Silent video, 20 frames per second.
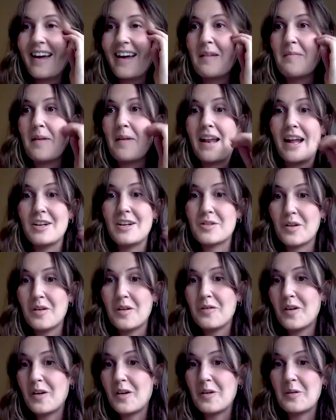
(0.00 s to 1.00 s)
Um, and I
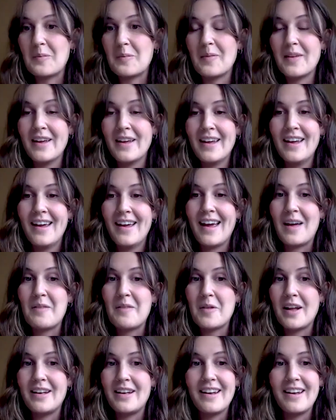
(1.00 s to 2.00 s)
drove home
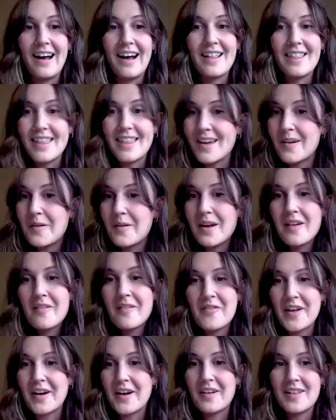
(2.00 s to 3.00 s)
and went, I think we
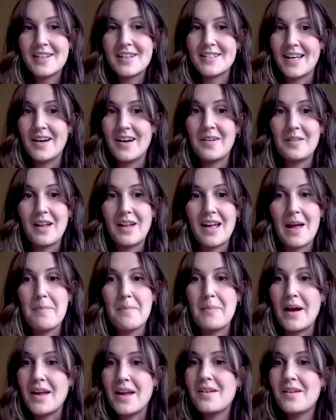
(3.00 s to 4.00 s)
can figure this out. Like,
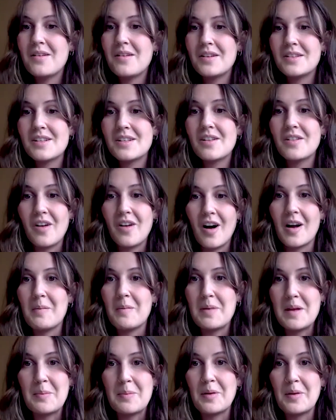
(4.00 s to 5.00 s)
I bet you there's a
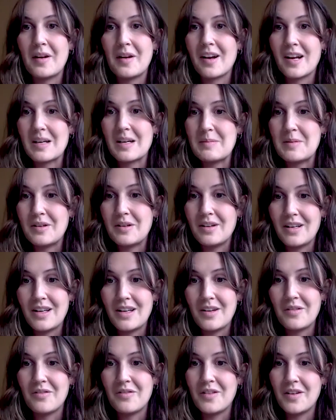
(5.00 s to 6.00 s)
lot of people in our
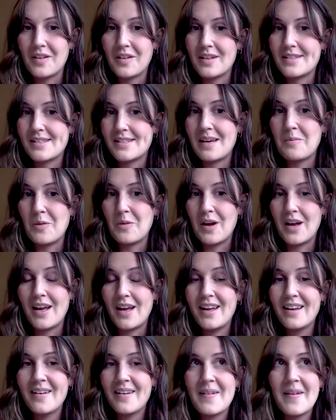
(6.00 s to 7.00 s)
community who feel the same
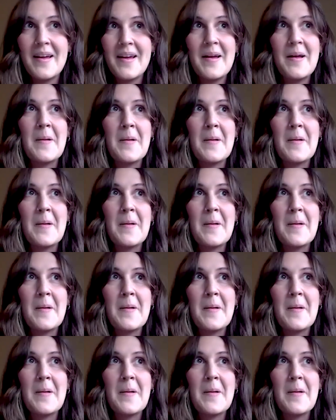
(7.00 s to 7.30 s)
way.